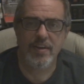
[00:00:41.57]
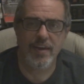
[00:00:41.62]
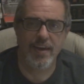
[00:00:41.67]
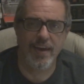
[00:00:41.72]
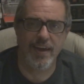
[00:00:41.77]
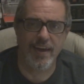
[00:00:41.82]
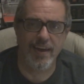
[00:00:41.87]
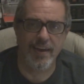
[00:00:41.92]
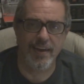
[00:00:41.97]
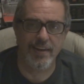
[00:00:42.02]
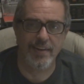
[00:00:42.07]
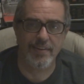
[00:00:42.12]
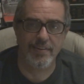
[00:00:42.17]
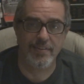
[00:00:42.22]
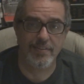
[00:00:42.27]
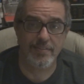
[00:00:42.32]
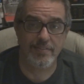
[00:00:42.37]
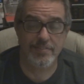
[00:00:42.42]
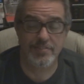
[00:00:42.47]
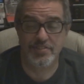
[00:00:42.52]
And
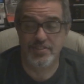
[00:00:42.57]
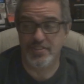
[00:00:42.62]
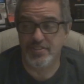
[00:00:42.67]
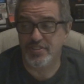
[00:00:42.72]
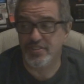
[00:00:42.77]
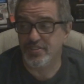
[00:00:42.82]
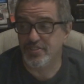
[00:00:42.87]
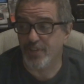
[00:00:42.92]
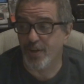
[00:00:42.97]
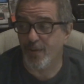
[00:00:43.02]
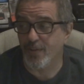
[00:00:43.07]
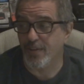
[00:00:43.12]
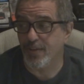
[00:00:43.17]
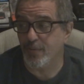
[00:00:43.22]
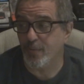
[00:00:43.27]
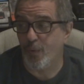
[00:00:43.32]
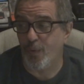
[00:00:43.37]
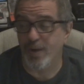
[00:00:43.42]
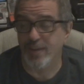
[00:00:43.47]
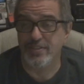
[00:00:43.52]
since it's
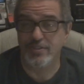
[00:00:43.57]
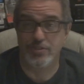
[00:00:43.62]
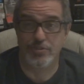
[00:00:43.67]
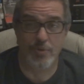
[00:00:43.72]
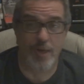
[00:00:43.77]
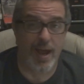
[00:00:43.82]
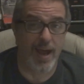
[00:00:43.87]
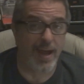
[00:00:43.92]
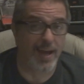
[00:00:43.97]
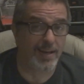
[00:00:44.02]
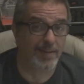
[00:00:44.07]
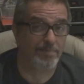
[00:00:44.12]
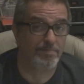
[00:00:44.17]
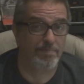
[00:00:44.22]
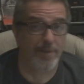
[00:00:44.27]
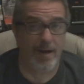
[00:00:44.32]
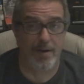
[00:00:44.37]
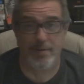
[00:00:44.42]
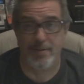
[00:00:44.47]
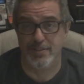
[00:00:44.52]
only one track
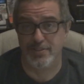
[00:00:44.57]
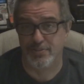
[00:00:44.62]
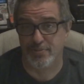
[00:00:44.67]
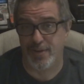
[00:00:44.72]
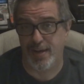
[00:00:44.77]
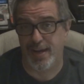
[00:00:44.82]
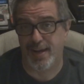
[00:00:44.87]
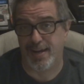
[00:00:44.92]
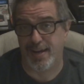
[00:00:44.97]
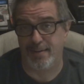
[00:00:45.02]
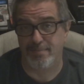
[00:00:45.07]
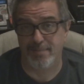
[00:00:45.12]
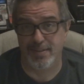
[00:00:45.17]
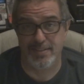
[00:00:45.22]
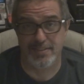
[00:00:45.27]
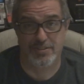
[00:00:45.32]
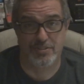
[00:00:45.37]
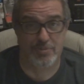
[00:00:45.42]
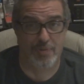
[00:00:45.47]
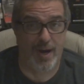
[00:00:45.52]
by one track, I'm
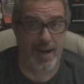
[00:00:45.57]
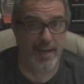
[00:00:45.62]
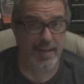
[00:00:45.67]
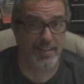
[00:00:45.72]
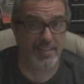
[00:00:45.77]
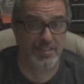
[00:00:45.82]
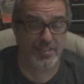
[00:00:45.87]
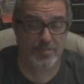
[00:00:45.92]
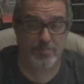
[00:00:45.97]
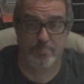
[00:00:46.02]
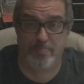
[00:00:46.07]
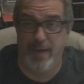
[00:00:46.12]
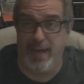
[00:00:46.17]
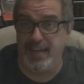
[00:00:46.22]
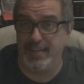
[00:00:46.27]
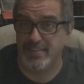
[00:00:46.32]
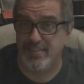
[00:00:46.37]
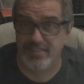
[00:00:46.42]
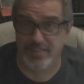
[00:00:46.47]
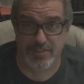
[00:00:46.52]
going to try to
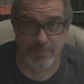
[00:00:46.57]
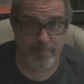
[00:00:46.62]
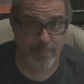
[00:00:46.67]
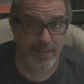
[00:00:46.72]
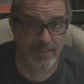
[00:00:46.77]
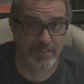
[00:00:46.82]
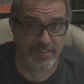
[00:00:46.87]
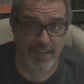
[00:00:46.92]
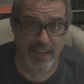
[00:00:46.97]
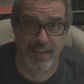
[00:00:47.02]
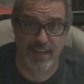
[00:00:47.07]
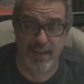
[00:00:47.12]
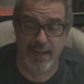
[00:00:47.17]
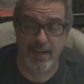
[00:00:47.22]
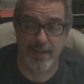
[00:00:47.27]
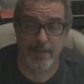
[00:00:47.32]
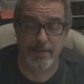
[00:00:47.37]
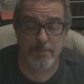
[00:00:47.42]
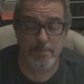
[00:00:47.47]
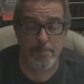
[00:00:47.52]
expand this the best I
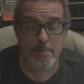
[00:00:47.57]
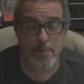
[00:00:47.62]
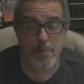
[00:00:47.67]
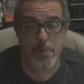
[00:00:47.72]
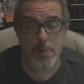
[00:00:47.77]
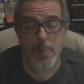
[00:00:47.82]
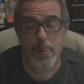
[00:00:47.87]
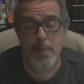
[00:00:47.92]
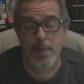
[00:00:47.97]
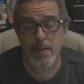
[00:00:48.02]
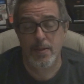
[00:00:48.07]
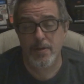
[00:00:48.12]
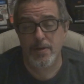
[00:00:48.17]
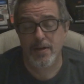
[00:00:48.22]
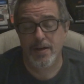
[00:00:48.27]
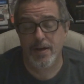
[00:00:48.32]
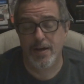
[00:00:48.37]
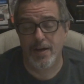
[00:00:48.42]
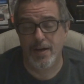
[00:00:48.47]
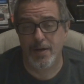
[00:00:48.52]
can.
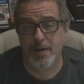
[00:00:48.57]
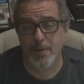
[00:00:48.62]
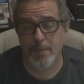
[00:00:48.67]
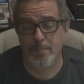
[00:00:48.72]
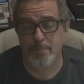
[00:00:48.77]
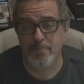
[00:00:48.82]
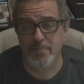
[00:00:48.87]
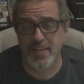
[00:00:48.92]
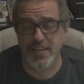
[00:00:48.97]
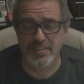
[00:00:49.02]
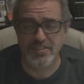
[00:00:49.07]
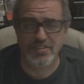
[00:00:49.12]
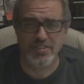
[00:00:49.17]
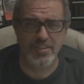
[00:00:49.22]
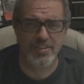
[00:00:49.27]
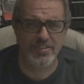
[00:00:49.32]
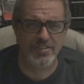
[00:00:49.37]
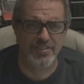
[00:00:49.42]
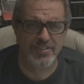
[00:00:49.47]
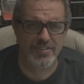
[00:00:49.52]
This
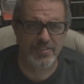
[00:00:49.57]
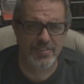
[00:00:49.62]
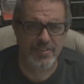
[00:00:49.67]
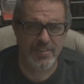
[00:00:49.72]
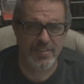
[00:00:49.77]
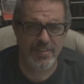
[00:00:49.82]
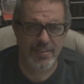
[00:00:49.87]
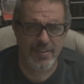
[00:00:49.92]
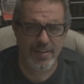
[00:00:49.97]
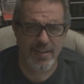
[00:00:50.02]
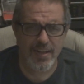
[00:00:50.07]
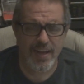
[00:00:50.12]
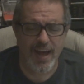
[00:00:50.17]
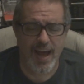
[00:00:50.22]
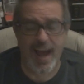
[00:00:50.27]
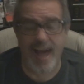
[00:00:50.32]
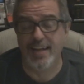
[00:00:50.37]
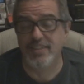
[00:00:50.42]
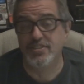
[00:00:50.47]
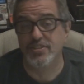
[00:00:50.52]
is
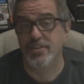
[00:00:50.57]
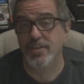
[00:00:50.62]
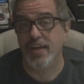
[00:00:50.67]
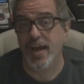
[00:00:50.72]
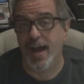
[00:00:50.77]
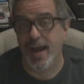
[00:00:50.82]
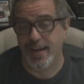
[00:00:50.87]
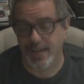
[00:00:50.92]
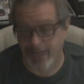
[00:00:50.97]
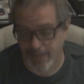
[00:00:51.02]
actually,